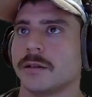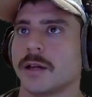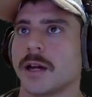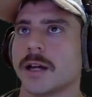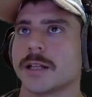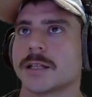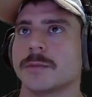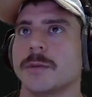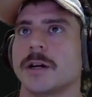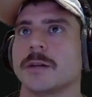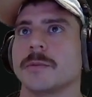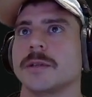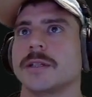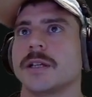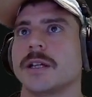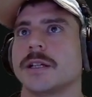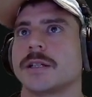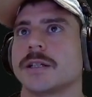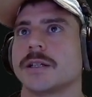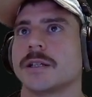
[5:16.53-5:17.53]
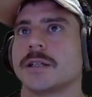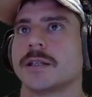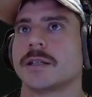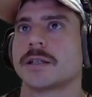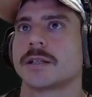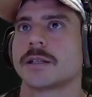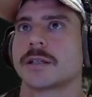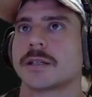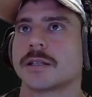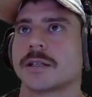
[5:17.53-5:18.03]
Add some
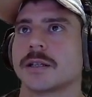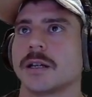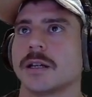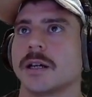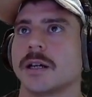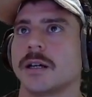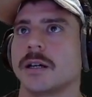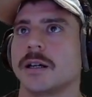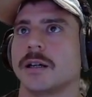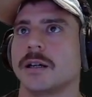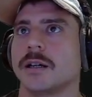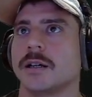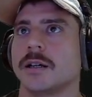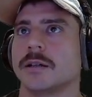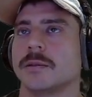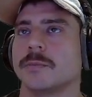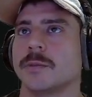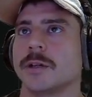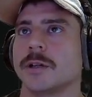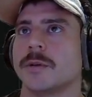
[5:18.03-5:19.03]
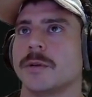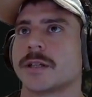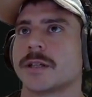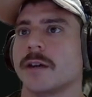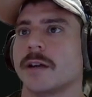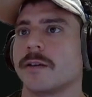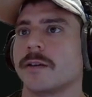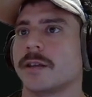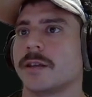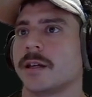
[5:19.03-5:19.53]
augmentations. Pretty much
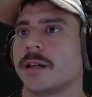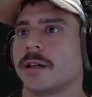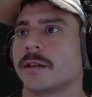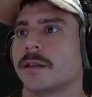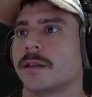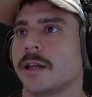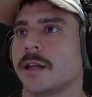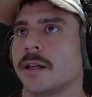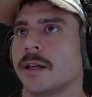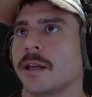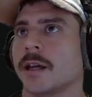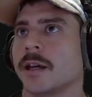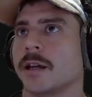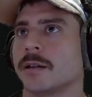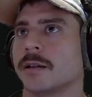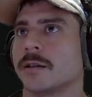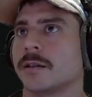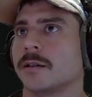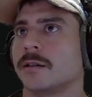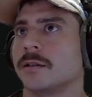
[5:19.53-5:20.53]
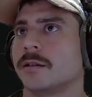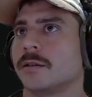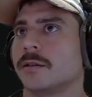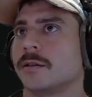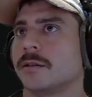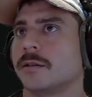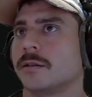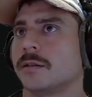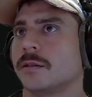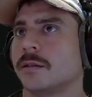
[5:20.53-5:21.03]
everything they can
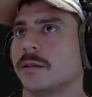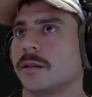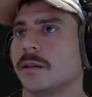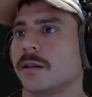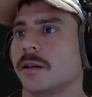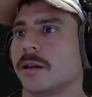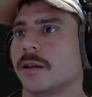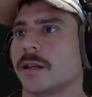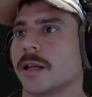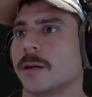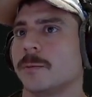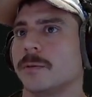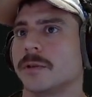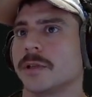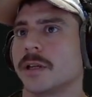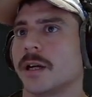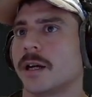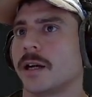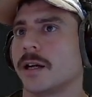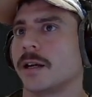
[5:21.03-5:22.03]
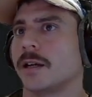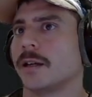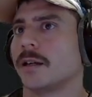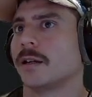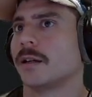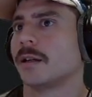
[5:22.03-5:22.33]
that will not